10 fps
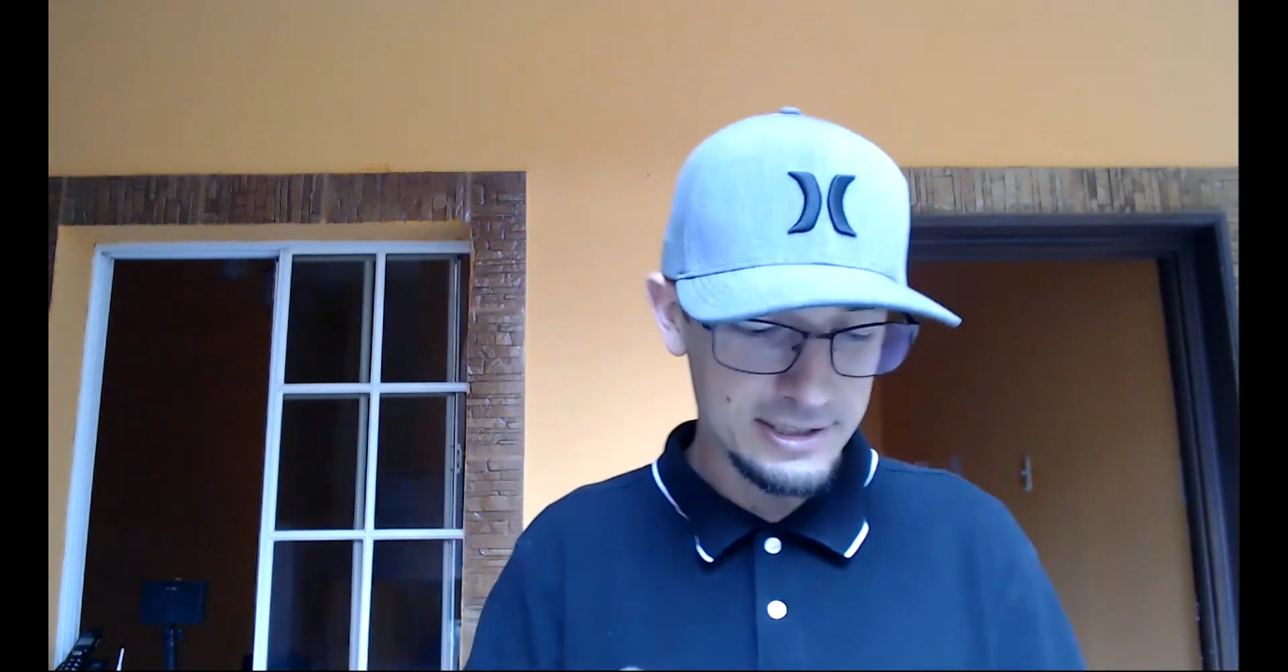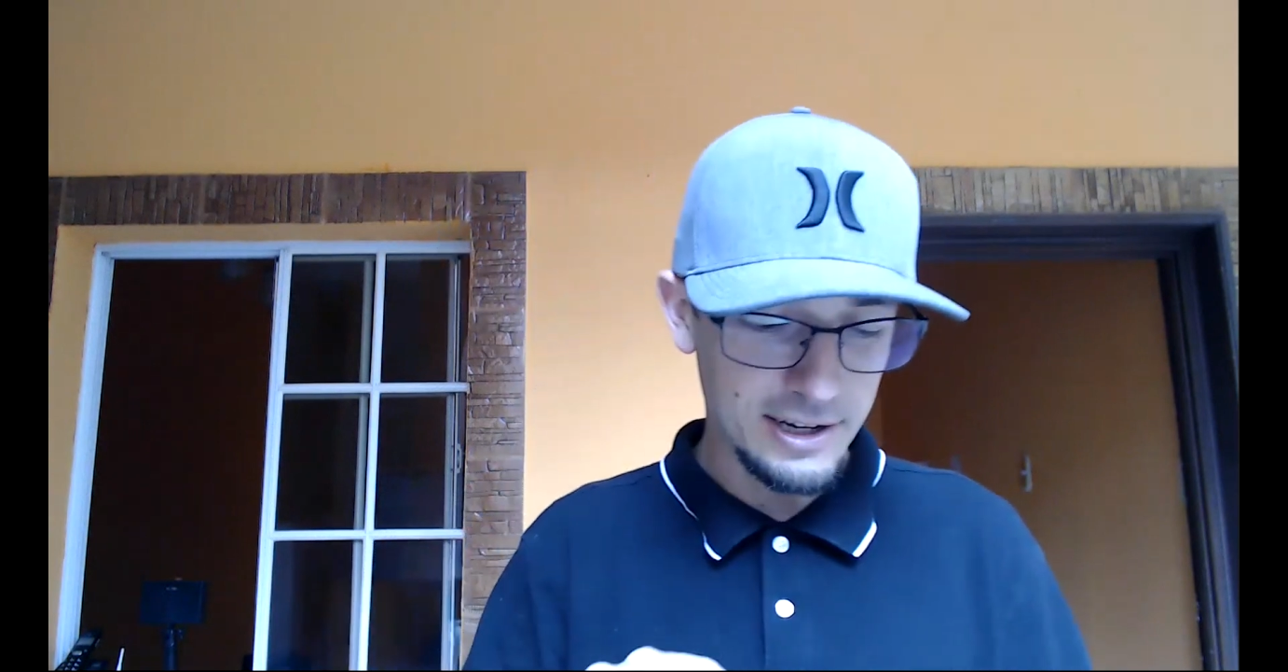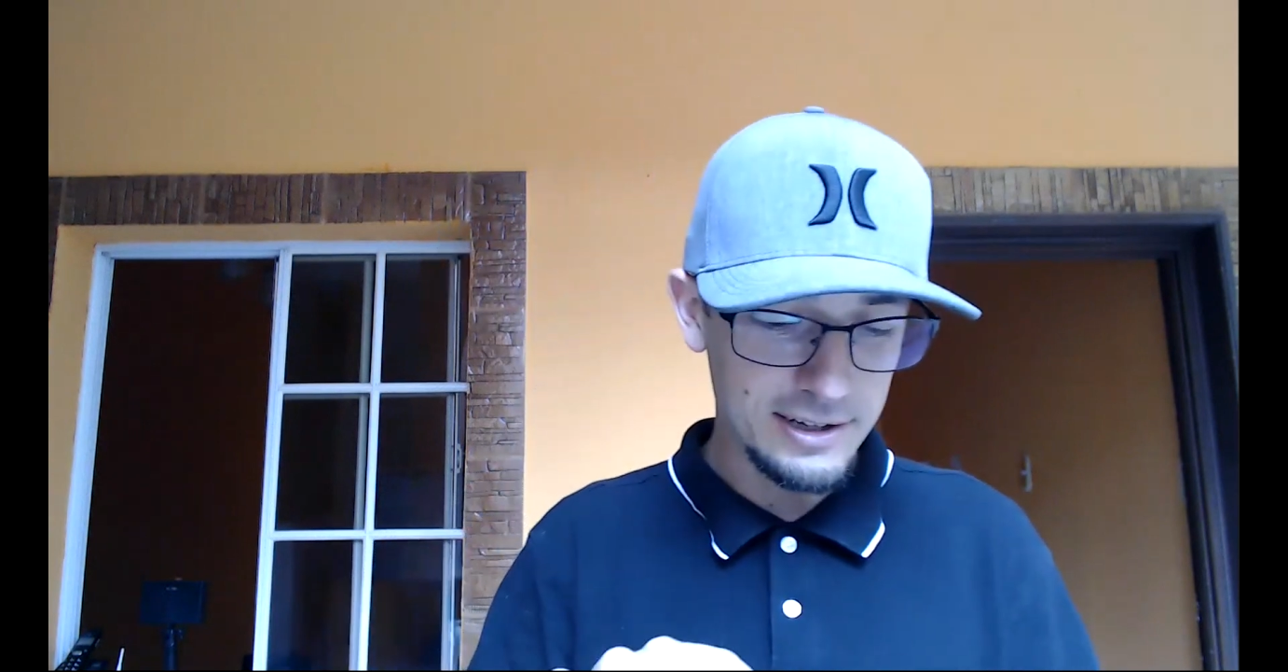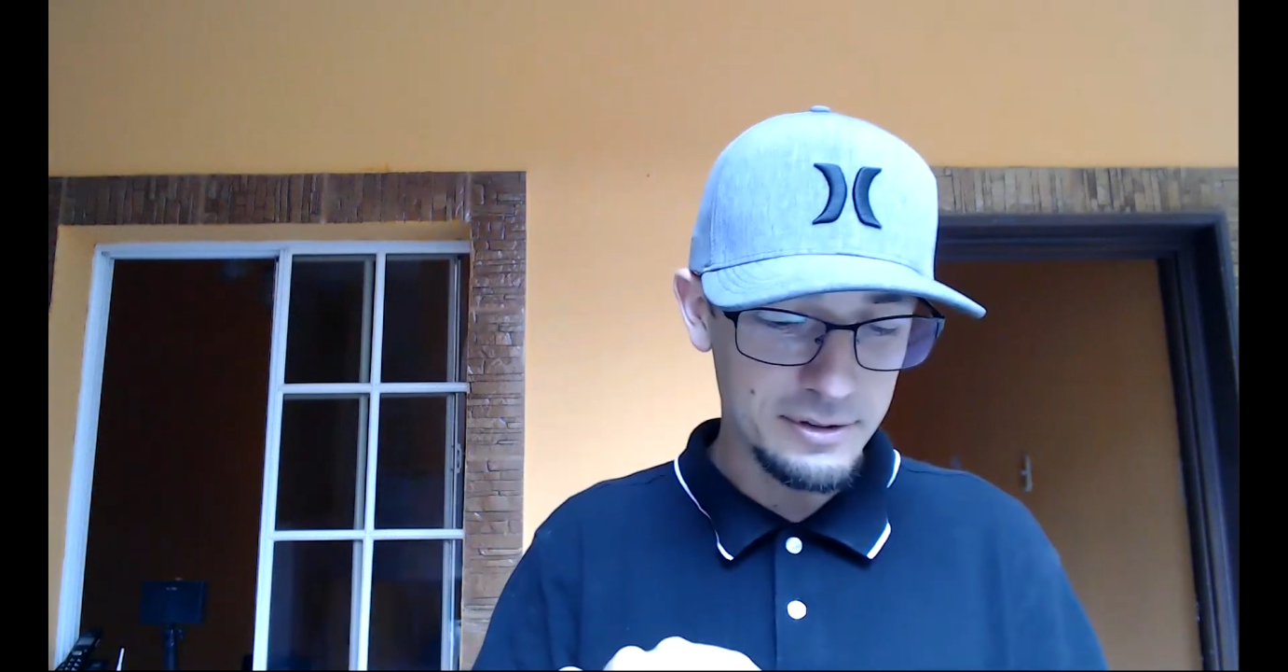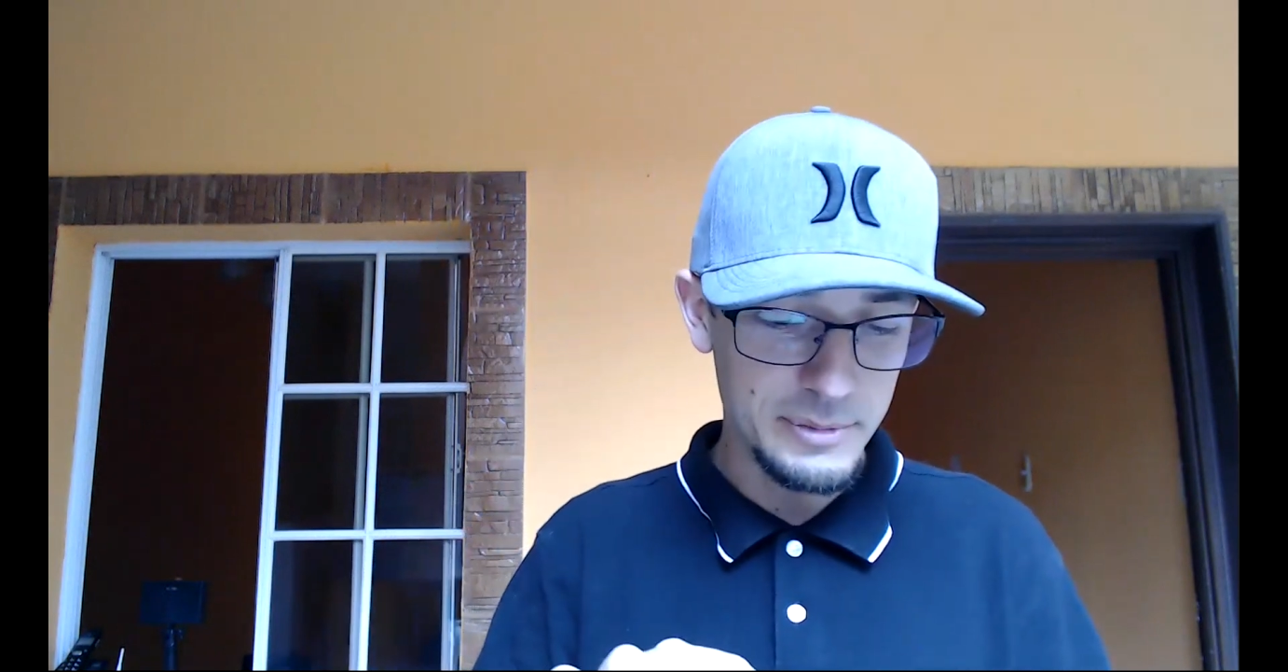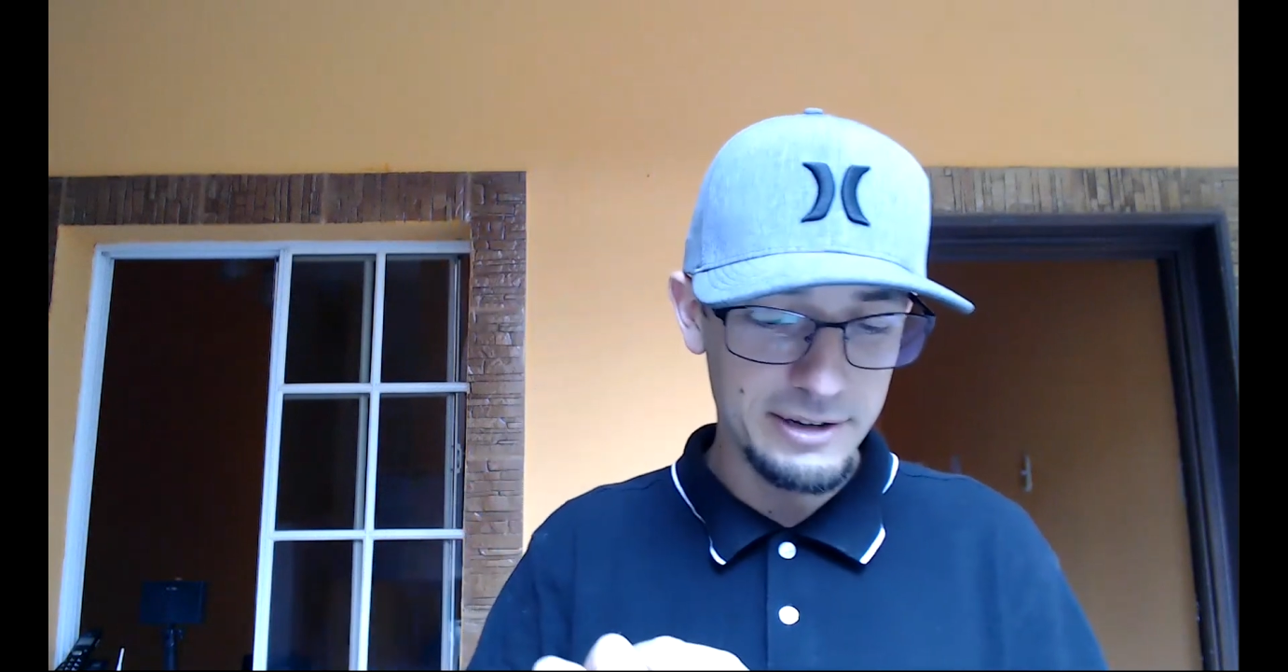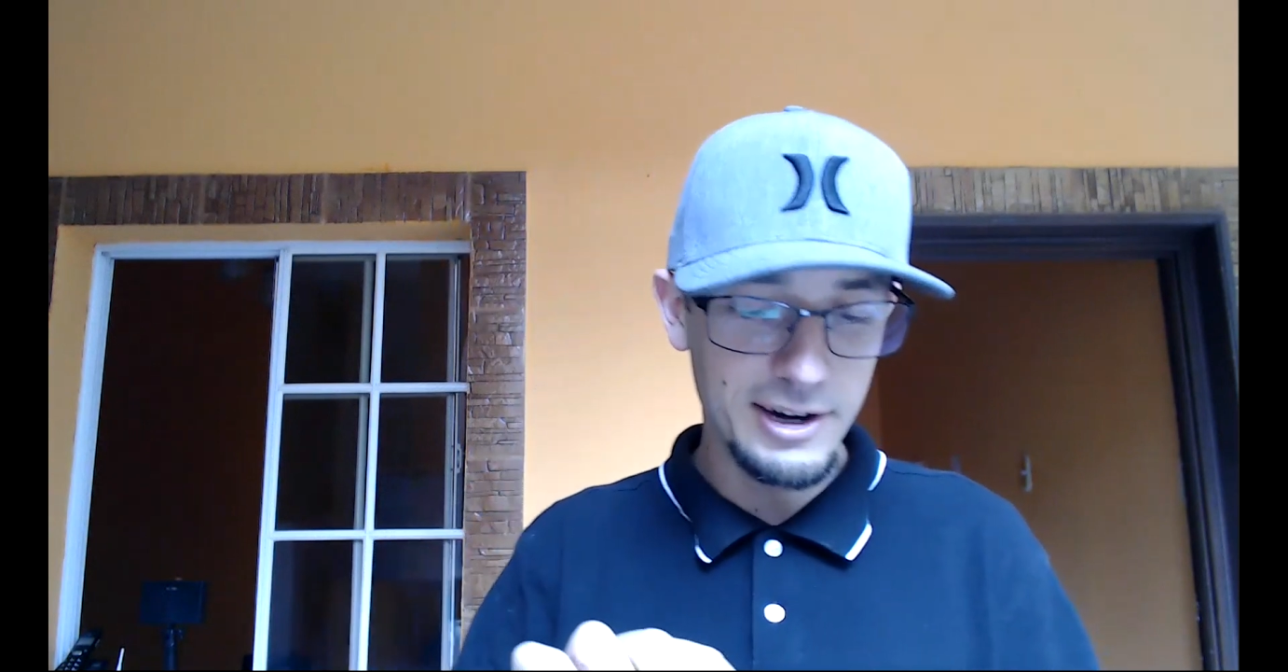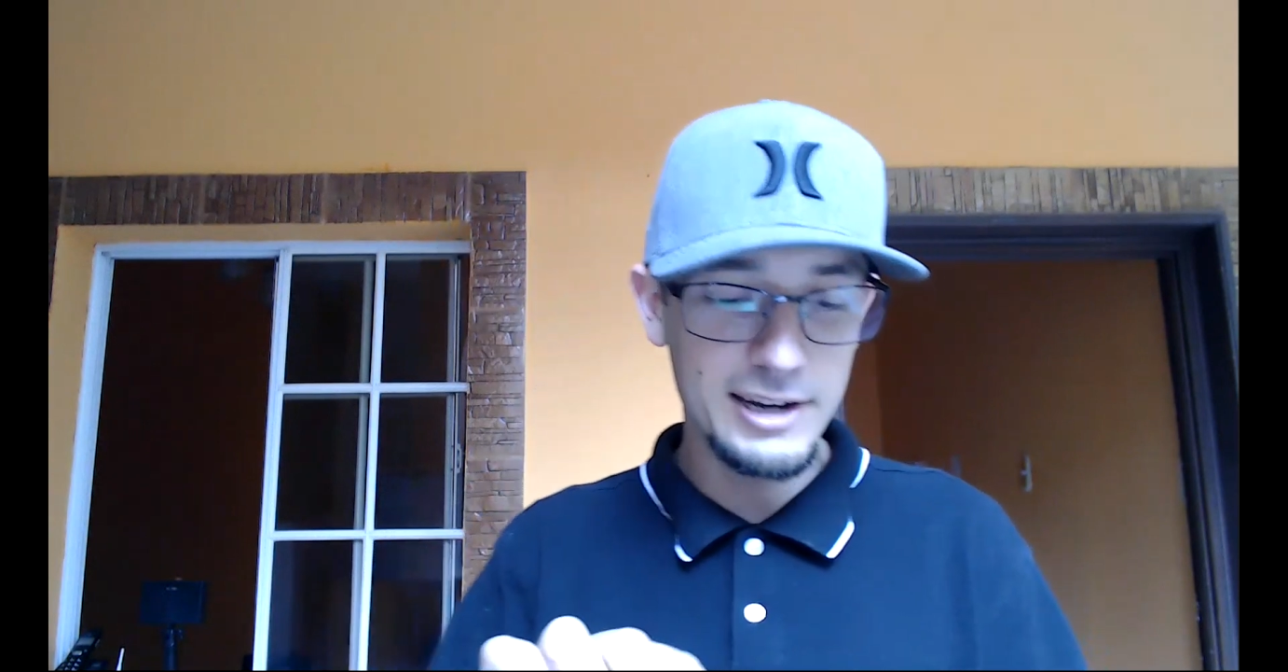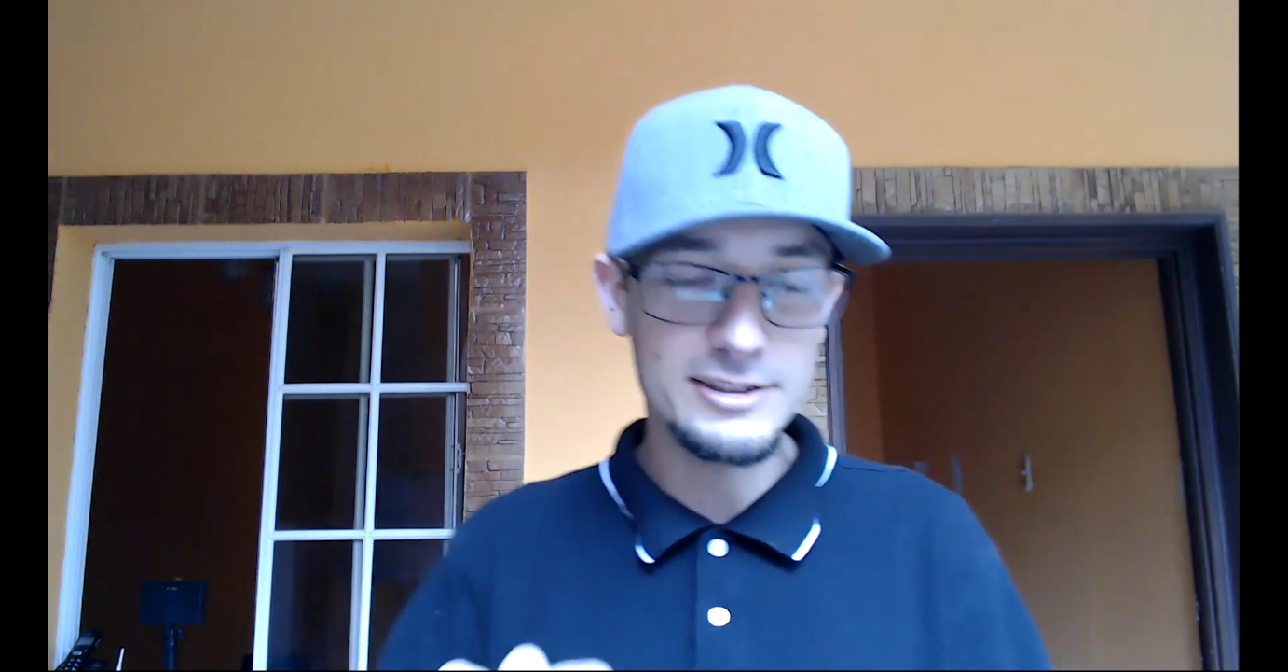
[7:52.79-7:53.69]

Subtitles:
talk to me, right?